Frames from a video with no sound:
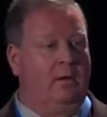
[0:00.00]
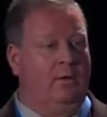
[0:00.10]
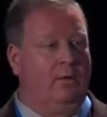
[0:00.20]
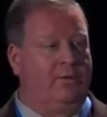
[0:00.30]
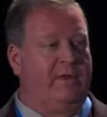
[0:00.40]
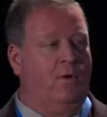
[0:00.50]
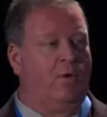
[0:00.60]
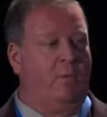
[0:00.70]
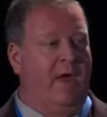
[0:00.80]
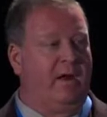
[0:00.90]
You'll see a
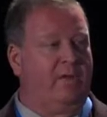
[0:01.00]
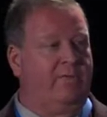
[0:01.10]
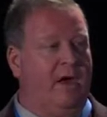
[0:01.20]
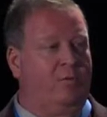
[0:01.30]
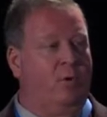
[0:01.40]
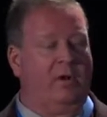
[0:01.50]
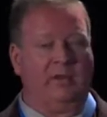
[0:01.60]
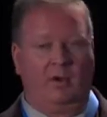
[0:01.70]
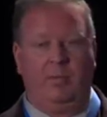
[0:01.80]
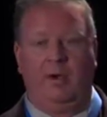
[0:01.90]
hormetic effect where a
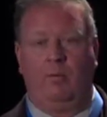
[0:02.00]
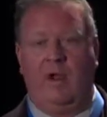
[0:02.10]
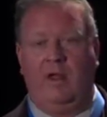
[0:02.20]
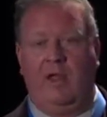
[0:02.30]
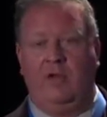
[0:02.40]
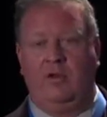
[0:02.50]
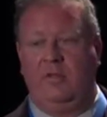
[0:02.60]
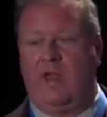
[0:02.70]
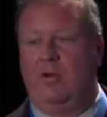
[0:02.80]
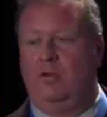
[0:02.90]
little bit of radiation
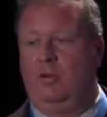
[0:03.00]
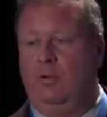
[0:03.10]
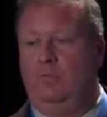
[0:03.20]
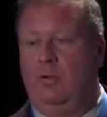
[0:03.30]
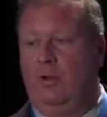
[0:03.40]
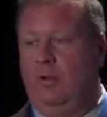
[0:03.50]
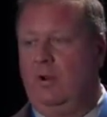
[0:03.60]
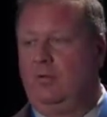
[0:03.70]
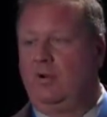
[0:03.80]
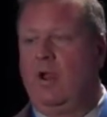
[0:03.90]
is actually good for you. And
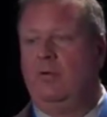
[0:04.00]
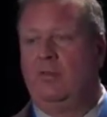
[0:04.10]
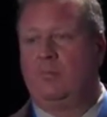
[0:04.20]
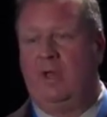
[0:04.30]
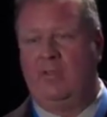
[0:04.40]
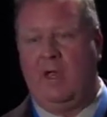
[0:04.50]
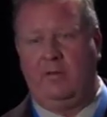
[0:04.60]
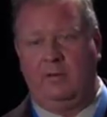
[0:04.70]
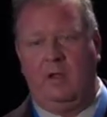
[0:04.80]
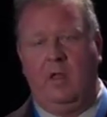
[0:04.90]
I'll try to explain that
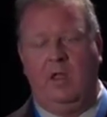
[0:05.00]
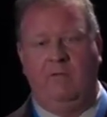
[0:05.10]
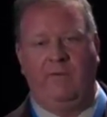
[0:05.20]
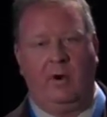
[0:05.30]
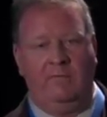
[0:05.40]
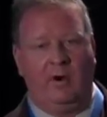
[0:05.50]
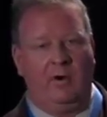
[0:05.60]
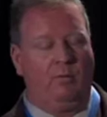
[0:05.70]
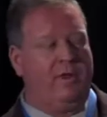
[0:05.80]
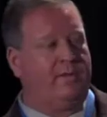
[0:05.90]
in a very, very
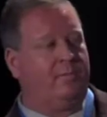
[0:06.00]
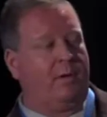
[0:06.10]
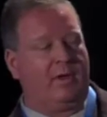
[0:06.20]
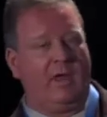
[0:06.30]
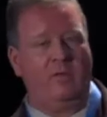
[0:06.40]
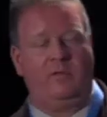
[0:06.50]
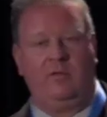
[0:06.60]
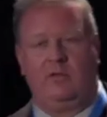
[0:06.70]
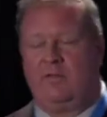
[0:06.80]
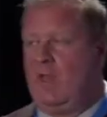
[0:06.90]
recent publication that
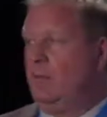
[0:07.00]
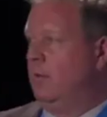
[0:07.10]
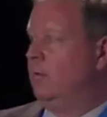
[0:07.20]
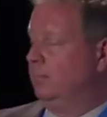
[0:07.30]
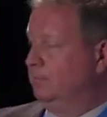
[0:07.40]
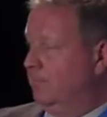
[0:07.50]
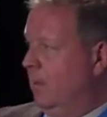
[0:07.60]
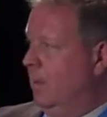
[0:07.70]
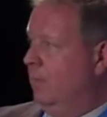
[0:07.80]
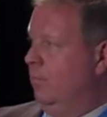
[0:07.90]
just came out.
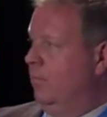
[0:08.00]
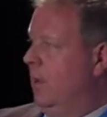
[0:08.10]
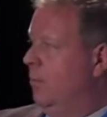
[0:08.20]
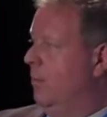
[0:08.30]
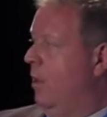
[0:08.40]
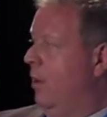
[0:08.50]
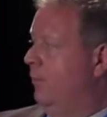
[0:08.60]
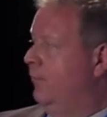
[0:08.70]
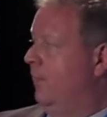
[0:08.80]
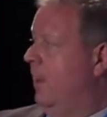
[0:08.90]
There's a number of
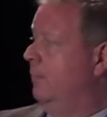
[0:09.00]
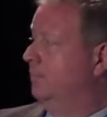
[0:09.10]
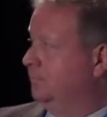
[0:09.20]
models for that.